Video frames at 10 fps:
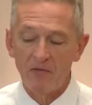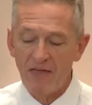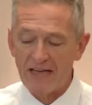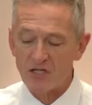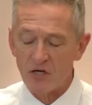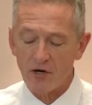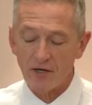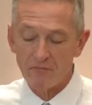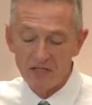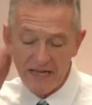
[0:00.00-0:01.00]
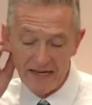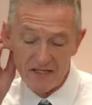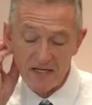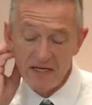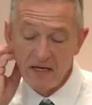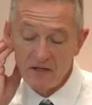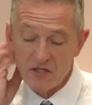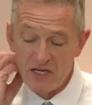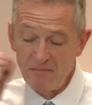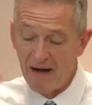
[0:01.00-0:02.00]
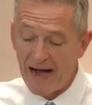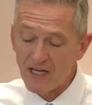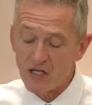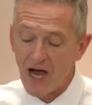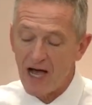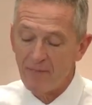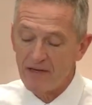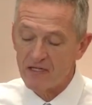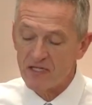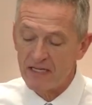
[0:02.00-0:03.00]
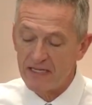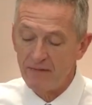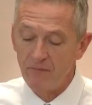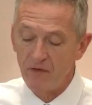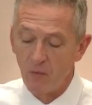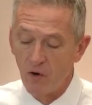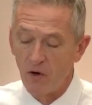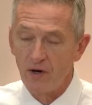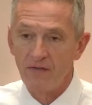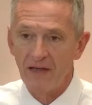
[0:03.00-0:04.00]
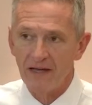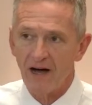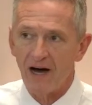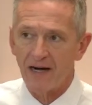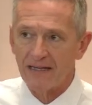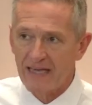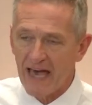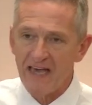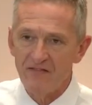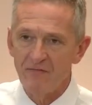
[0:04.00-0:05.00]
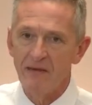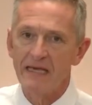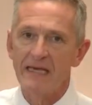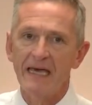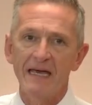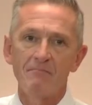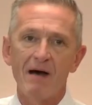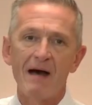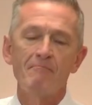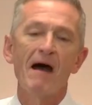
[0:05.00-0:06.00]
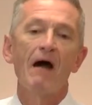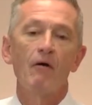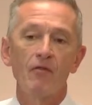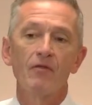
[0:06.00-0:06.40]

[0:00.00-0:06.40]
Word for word: that circumstance. See, my job is to keep the word that God gave me in my mouth.